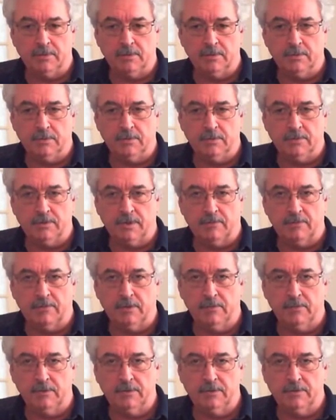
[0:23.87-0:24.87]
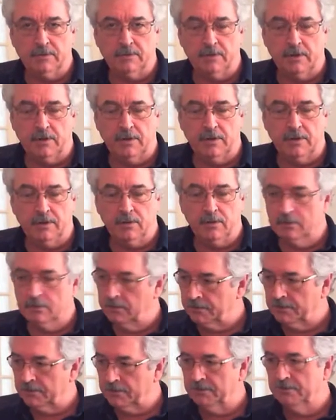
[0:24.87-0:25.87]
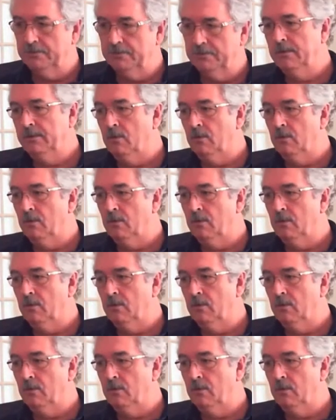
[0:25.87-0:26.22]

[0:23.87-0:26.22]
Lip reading: There were 7 of us. Tony called us